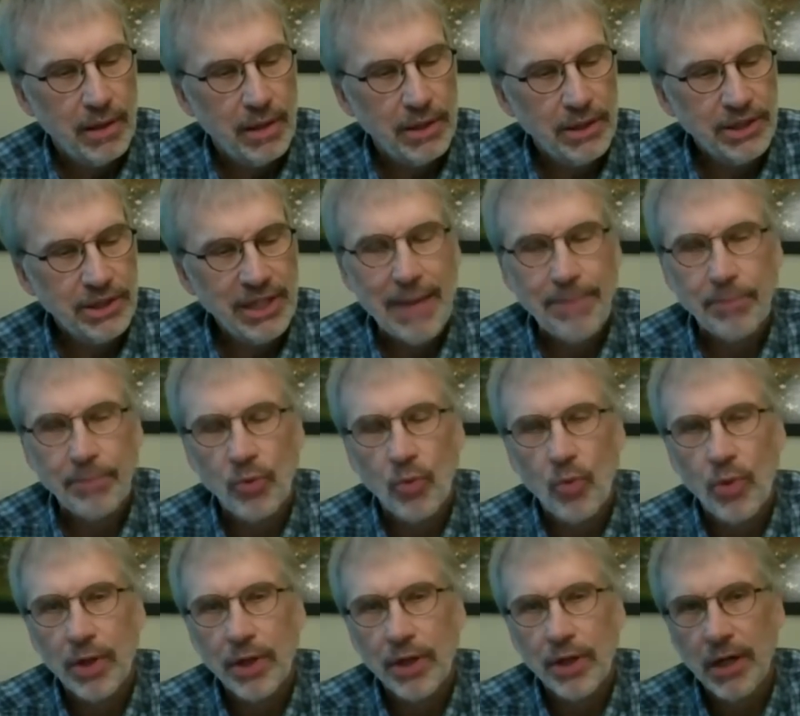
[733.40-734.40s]
Accept
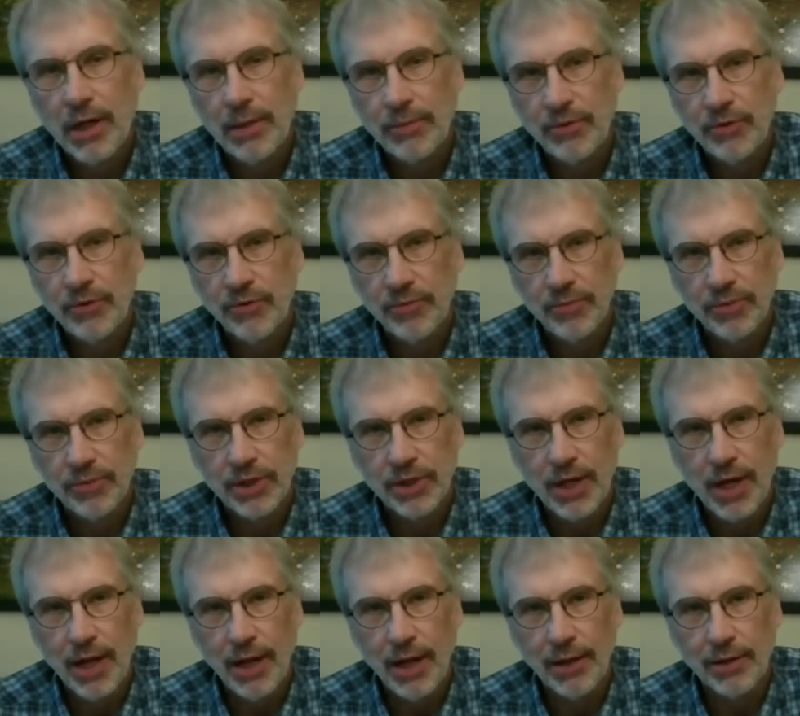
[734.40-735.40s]
what comes from
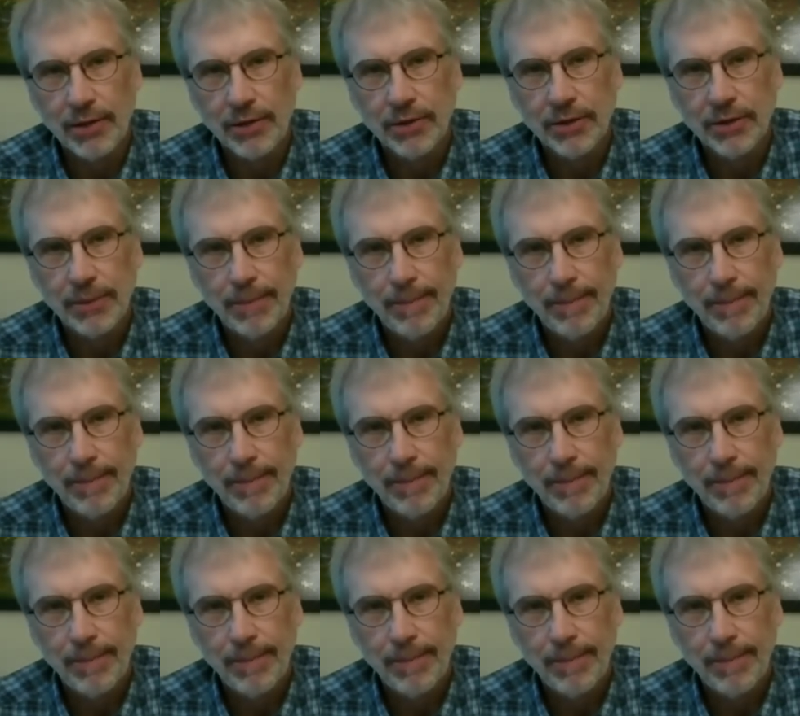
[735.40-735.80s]
silence.